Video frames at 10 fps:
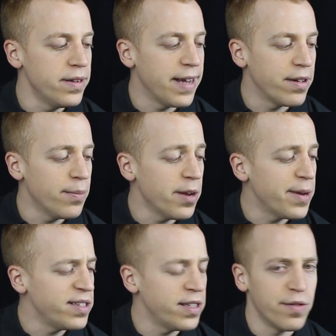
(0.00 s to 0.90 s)
now you might not
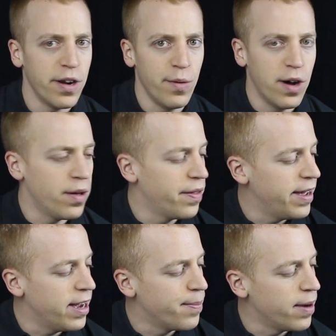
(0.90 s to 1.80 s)
be able to see this very well on
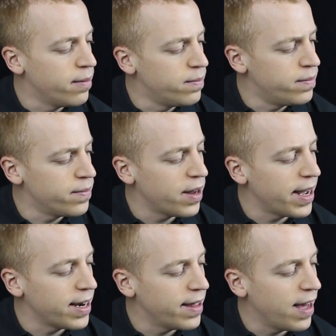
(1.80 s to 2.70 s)
here, but I'll
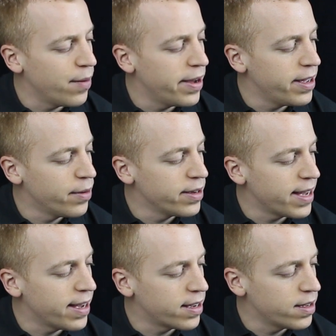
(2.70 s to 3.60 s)
angle it that way, you might
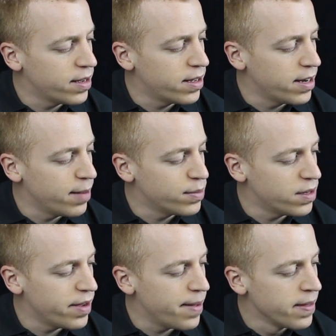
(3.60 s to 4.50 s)
get a glimpse
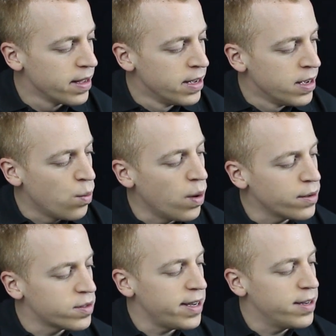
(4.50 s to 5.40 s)
of it. What
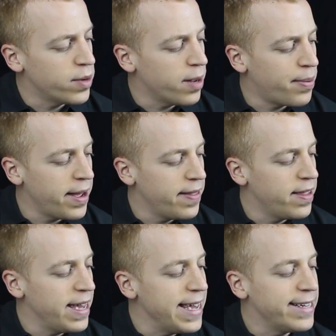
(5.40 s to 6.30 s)
you'll see is when I'm playing
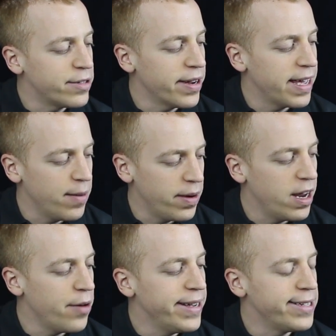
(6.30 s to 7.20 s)
the E string here, my
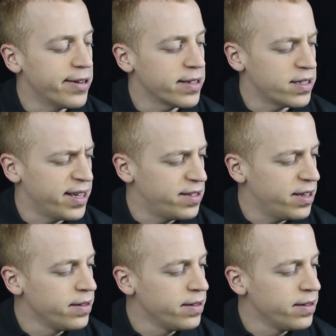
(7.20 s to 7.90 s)
low E string as I said to